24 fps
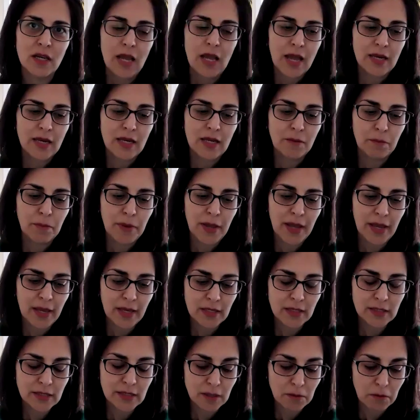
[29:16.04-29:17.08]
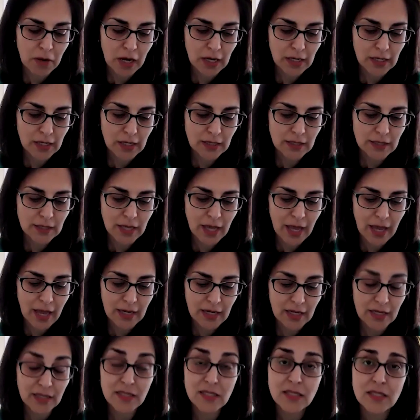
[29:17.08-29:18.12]
and it pays the mind,
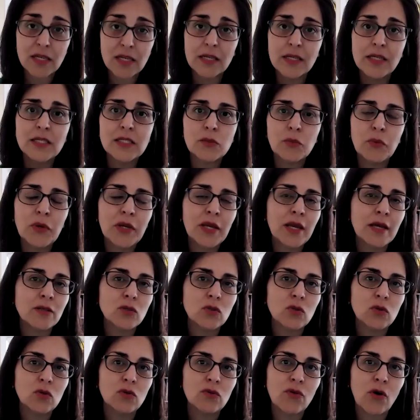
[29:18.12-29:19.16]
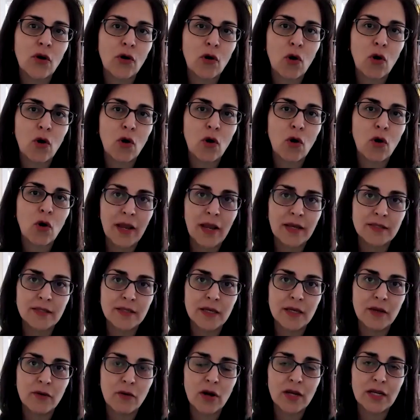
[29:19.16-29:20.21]
and it's the least we can do for our homeland,
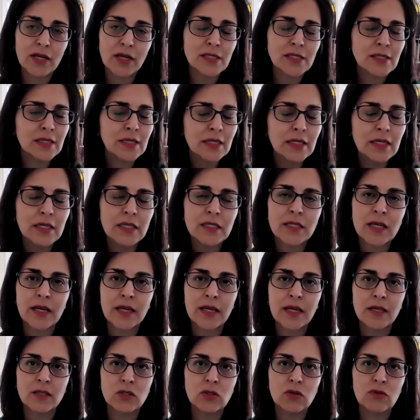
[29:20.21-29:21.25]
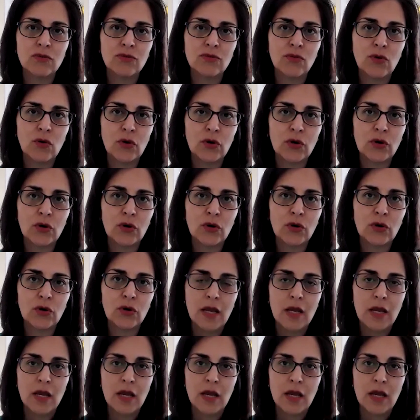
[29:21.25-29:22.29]
Iran. It's the least I can do for
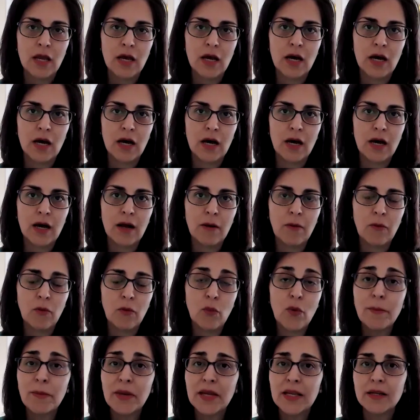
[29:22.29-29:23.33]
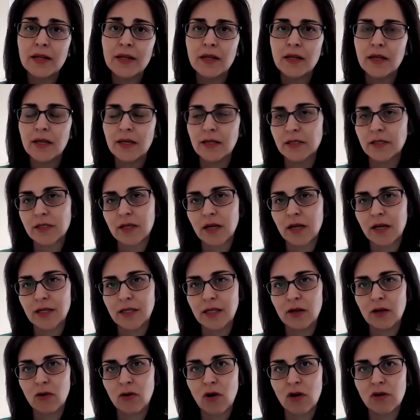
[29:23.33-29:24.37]
women inside
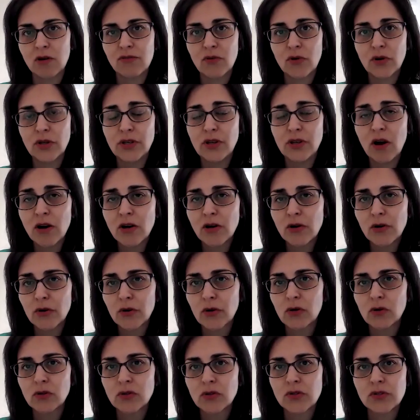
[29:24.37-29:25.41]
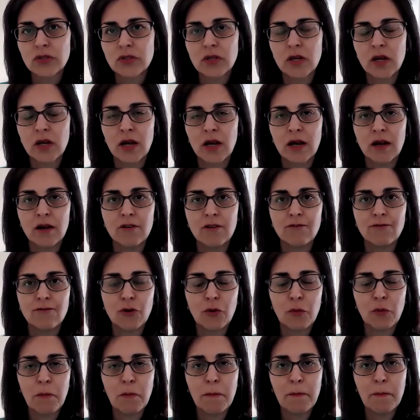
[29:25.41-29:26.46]
Iran, for young girls,
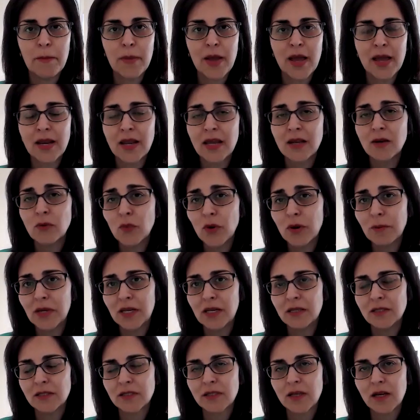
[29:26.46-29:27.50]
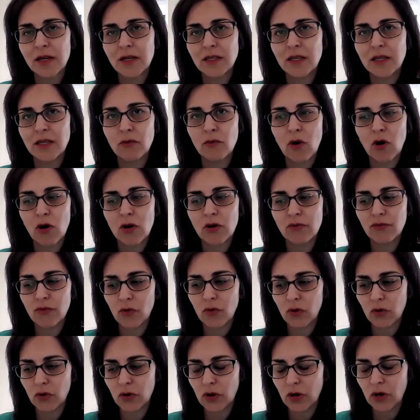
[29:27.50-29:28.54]
for men and women inside Iran,
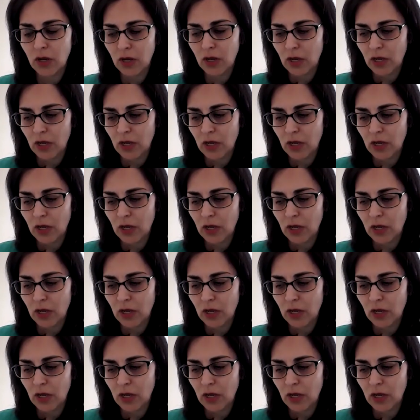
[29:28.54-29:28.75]
for